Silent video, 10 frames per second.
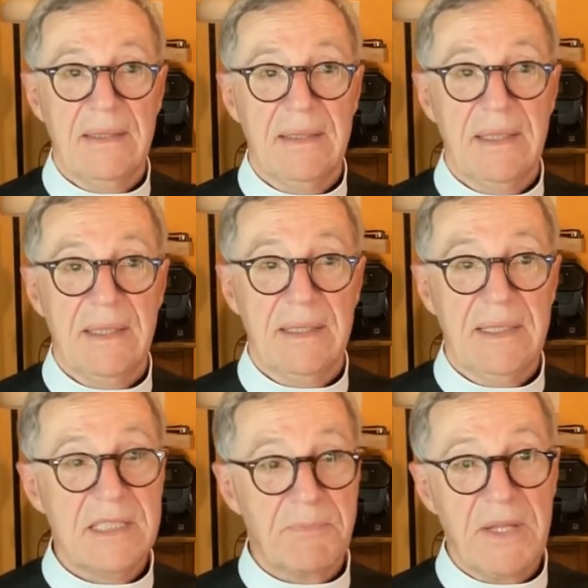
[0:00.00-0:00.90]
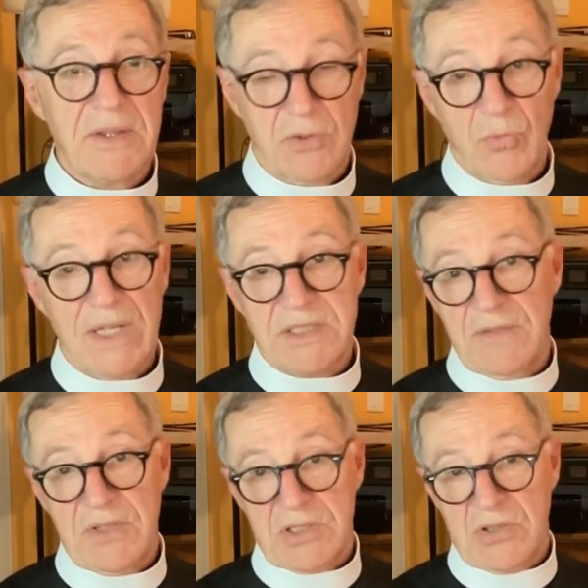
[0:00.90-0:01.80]
and uh, he spent the
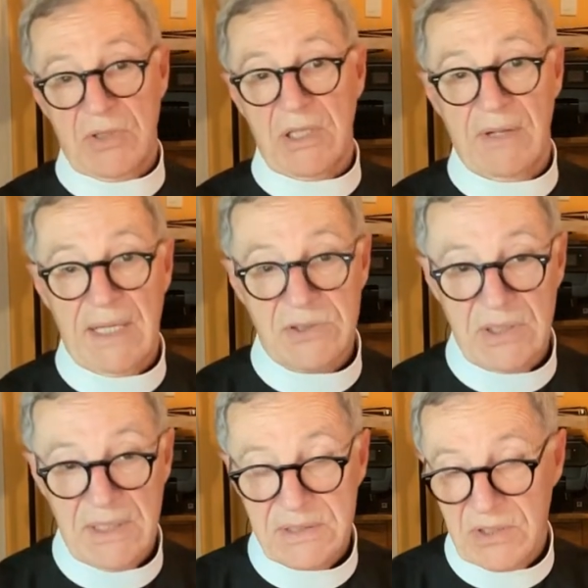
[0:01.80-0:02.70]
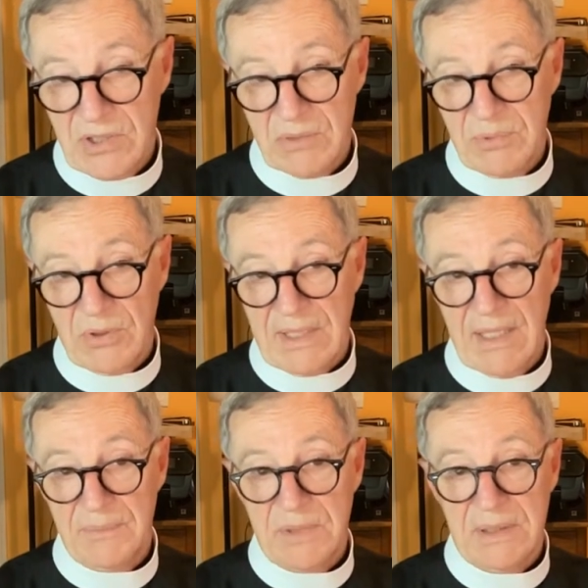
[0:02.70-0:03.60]
rest of his career actually as a tugboat
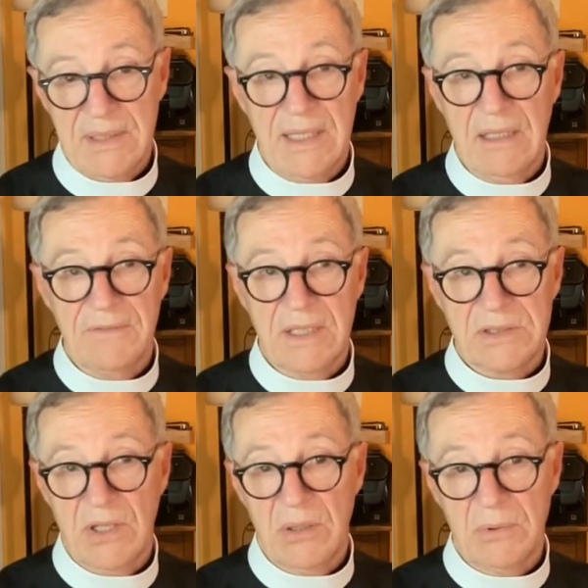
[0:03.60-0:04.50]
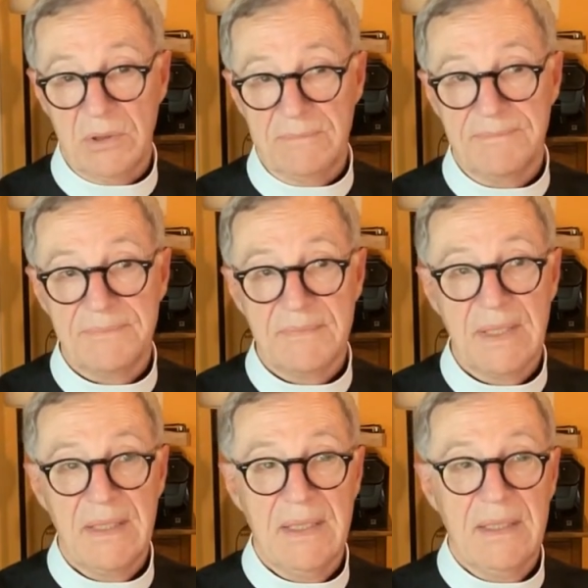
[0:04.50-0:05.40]
captain in Halifax Harbor.
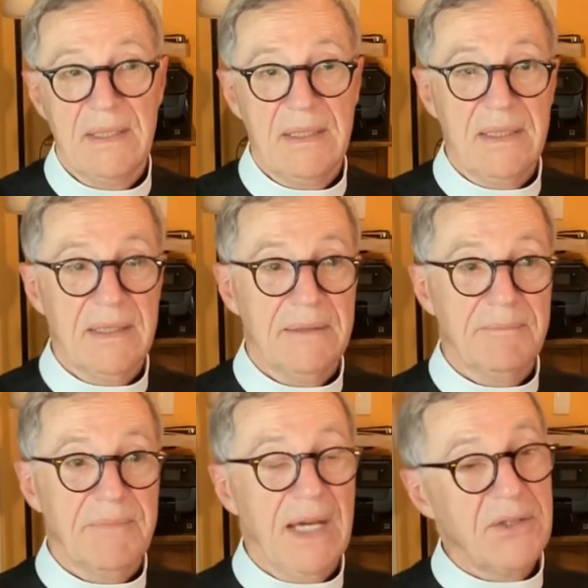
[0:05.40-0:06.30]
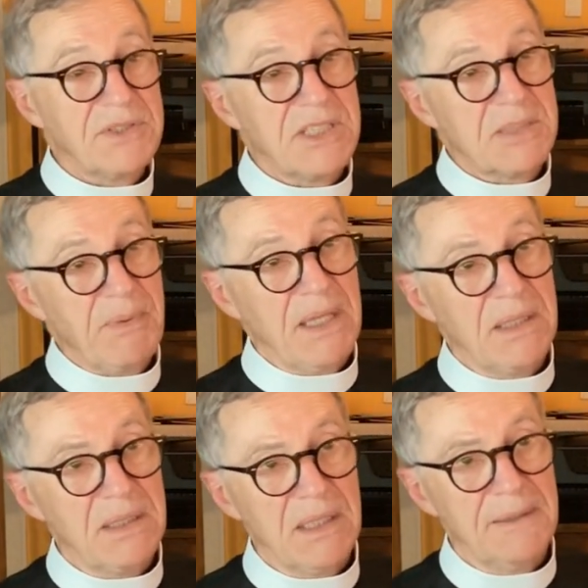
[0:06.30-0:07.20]
Um, I used to
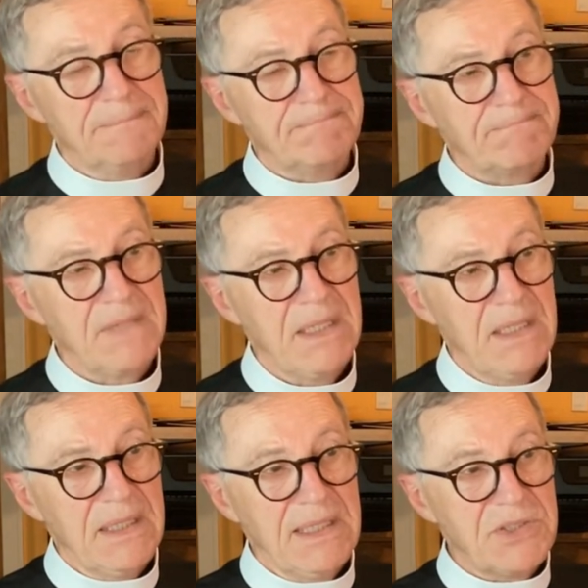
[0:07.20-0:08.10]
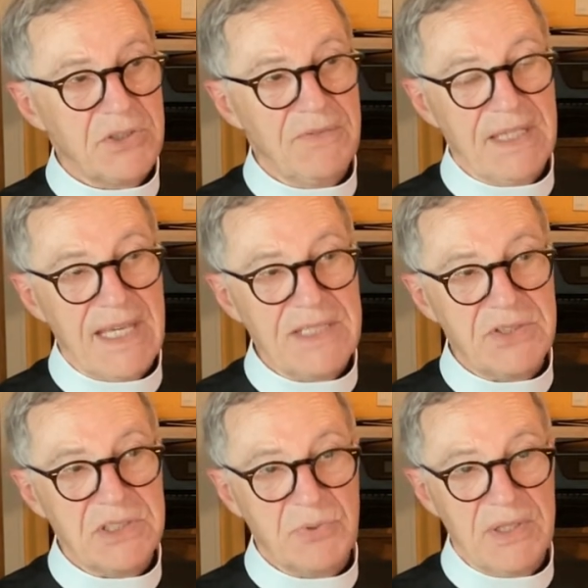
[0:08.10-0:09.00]
spend um, Easter
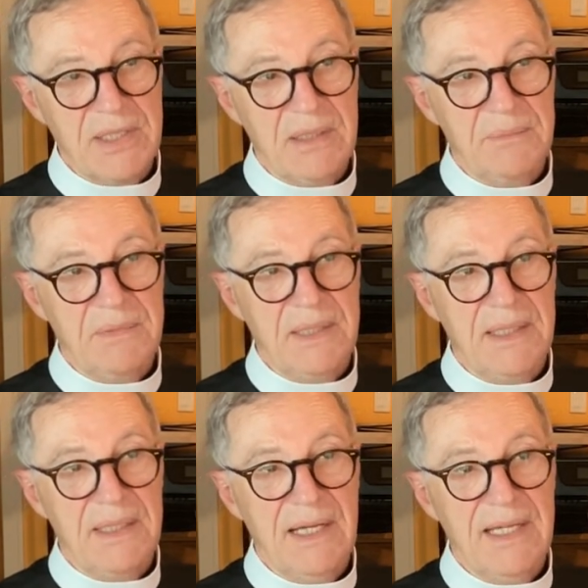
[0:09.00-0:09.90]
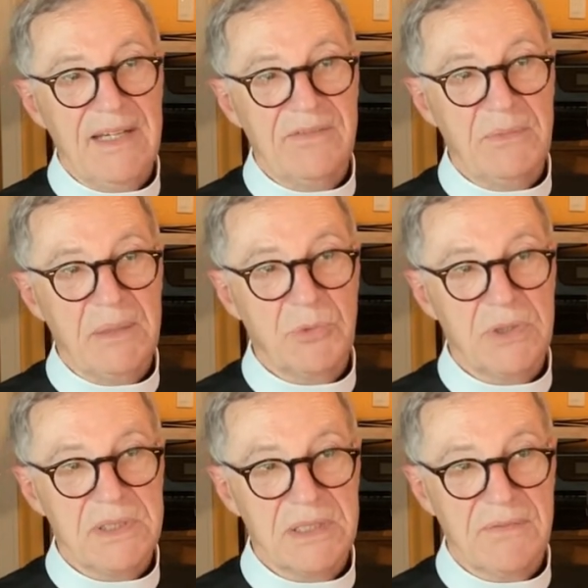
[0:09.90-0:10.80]
vacations with him, and I have
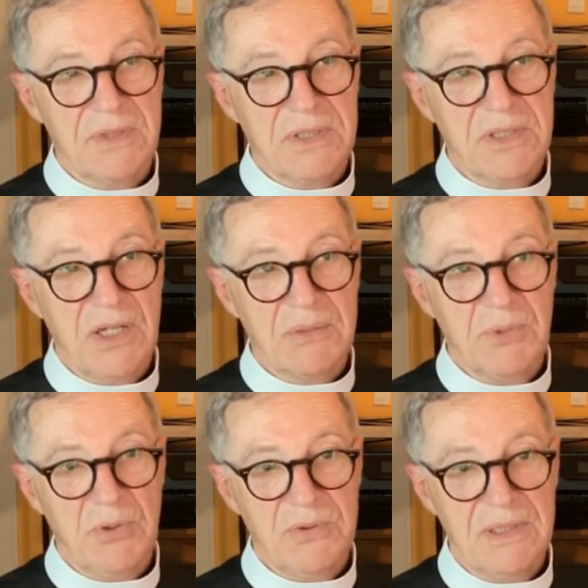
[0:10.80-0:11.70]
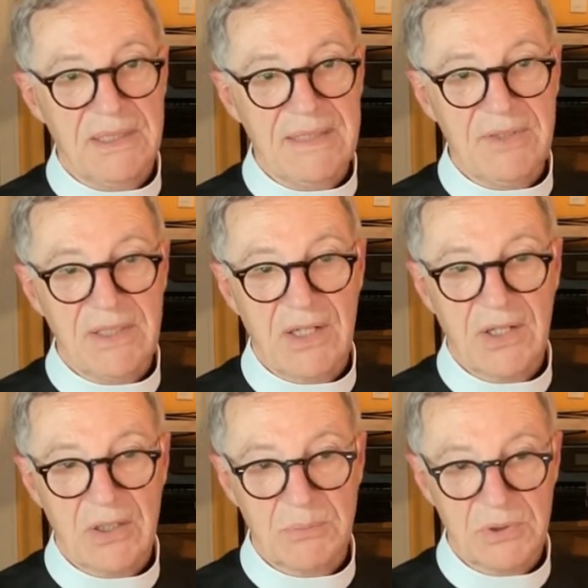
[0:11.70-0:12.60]
memories of the tugboat leaving the
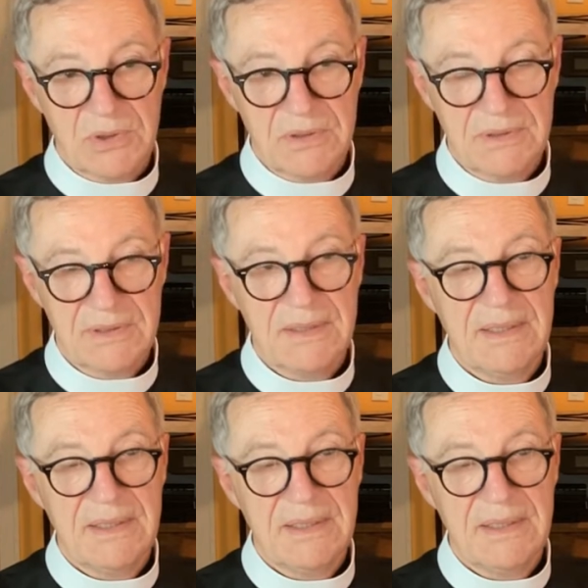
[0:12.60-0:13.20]
harbor,